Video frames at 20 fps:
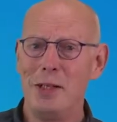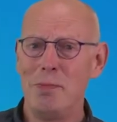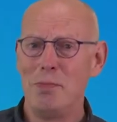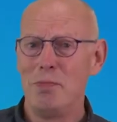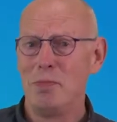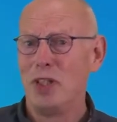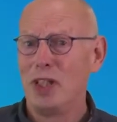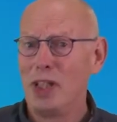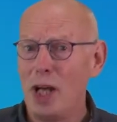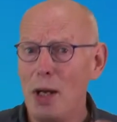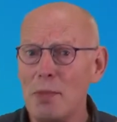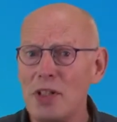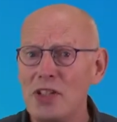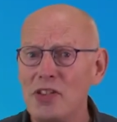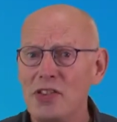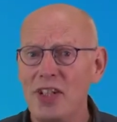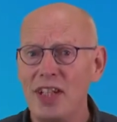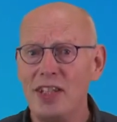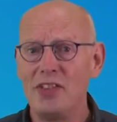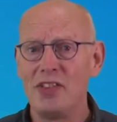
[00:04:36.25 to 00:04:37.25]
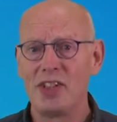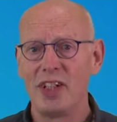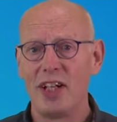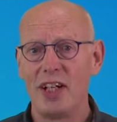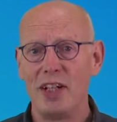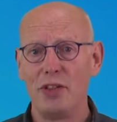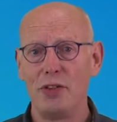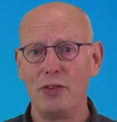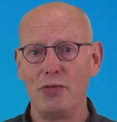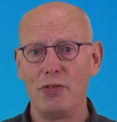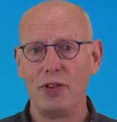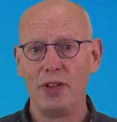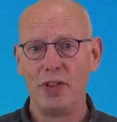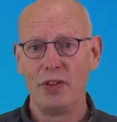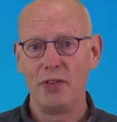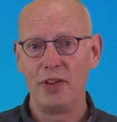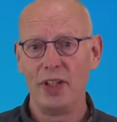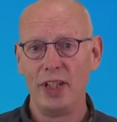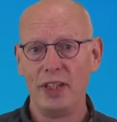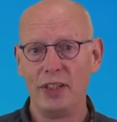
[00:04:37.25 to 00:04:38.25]
the common sense kind of
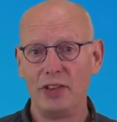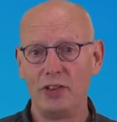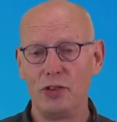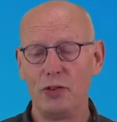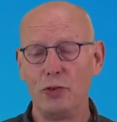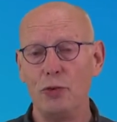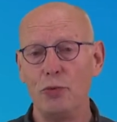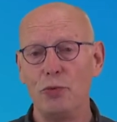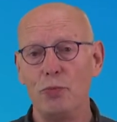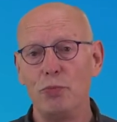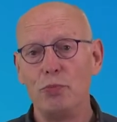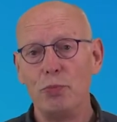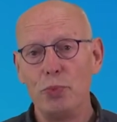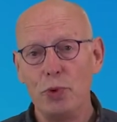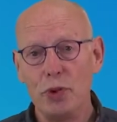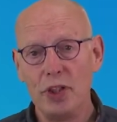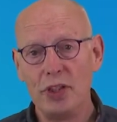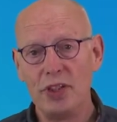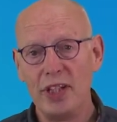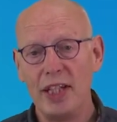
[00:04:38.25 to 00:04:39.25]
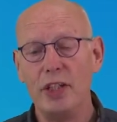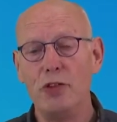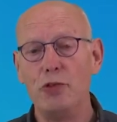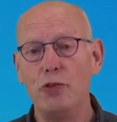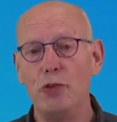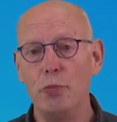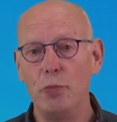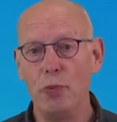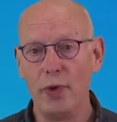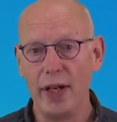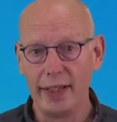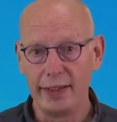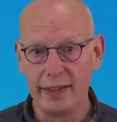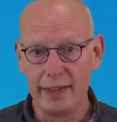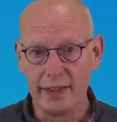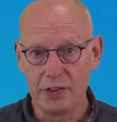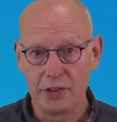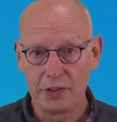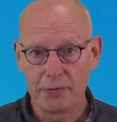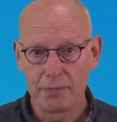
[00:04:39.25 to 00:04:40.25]
things to put it into
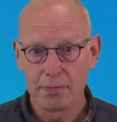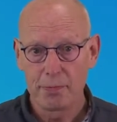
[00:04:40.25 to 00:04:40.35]
practice.